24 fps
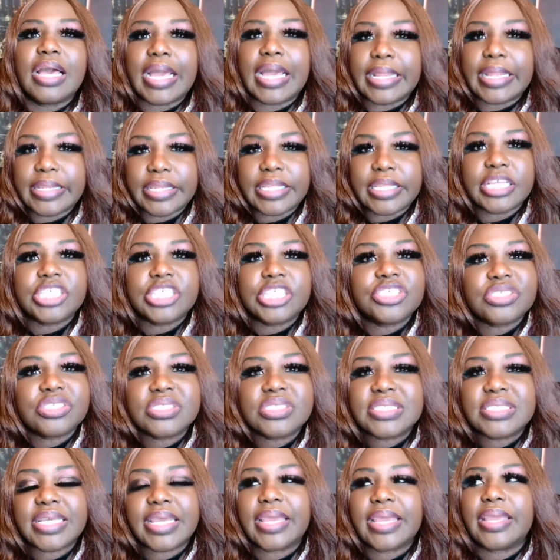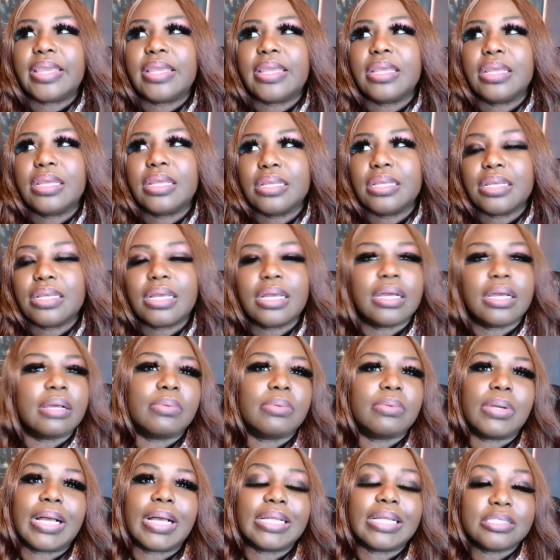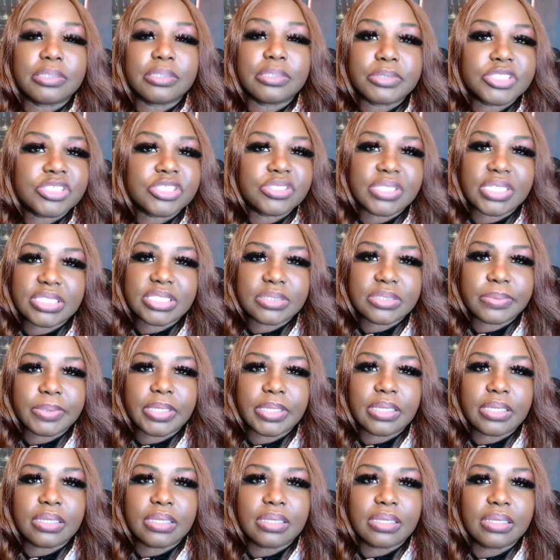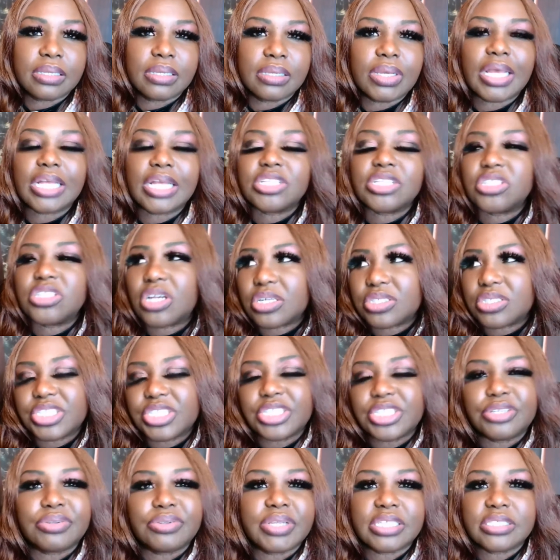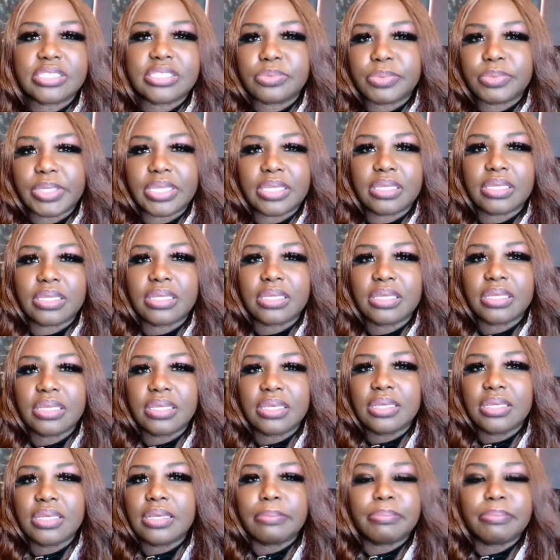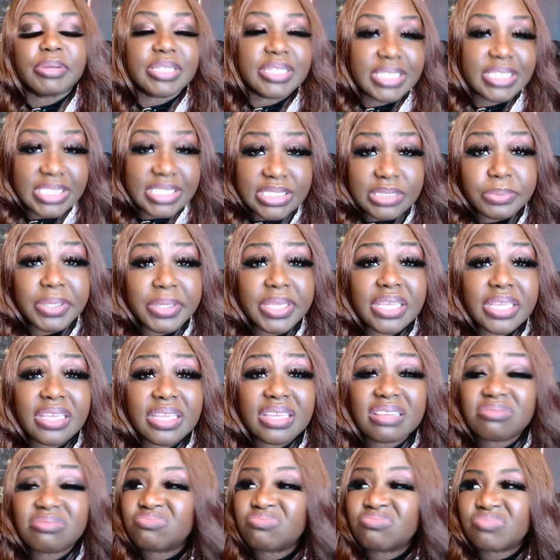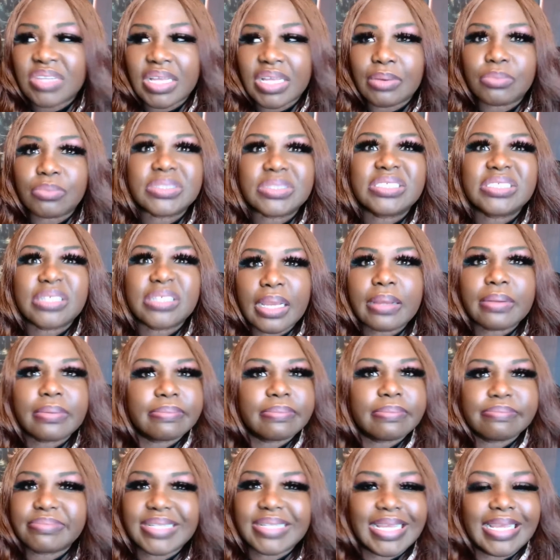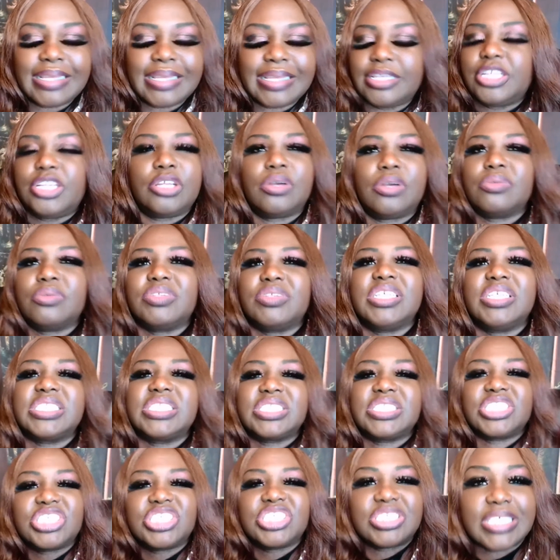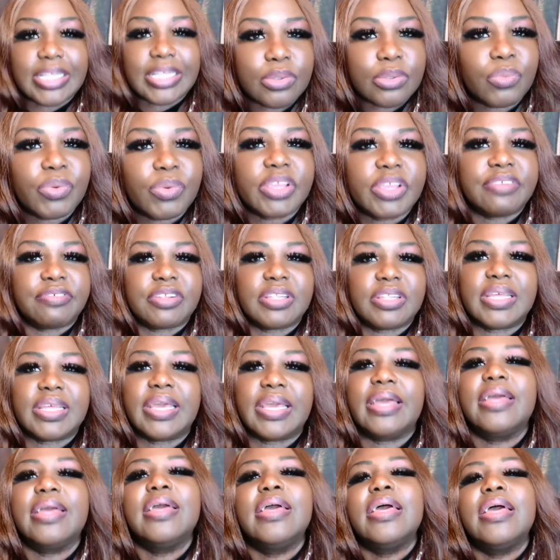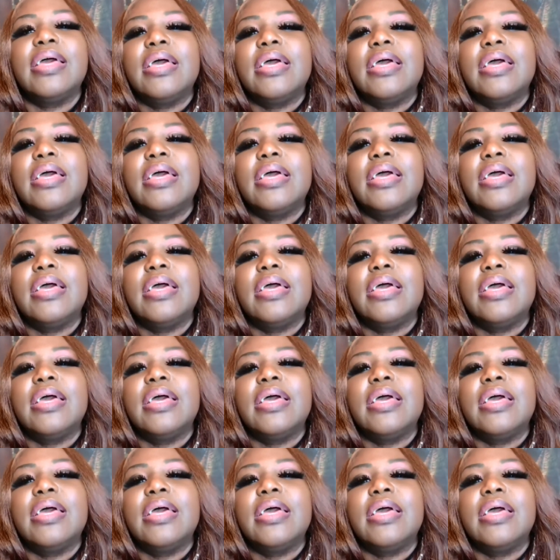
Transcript: I need you to say, I'll deal with you next week. I'll talk to you next week. But this week, this is just not the week for that.